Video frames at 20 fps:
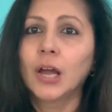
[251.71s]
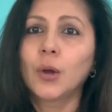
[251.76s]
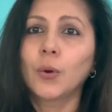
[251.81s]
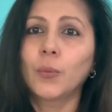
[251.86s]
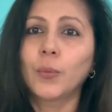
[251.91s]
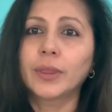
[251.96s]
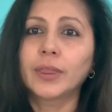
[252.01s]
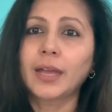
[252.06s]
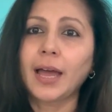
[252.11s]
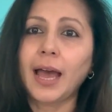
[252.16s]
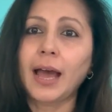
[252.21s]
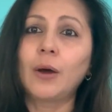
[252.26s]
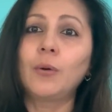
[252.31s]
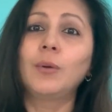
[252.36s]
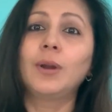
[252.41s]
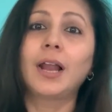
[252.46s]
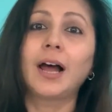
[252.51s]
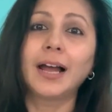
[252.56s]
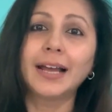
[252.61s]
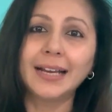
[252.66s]
with how
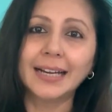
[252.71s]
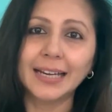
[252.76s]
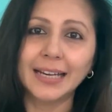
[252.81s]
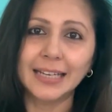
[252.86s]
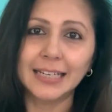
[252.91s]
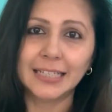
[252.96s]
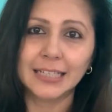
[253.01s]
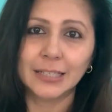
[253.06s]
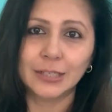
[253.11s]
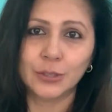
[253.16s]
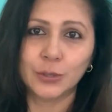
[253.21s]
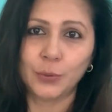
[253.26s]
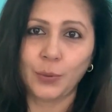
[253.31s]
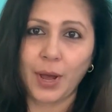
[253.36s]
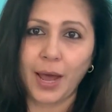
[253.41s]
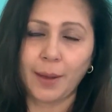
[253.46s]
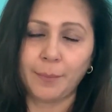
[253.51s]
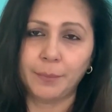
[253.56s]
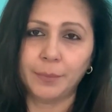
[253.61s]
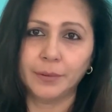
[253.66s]
likely it is to
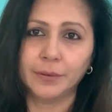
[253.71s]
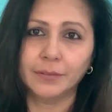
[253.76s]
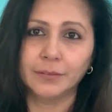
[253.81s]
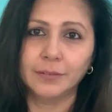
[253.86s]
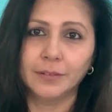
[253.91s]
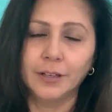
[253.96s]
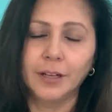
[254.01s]
happen.